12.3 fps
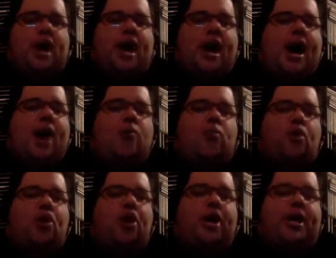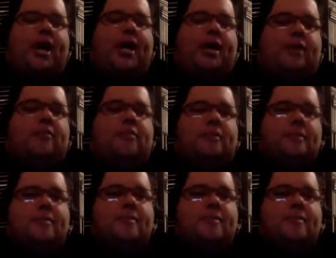the hard work and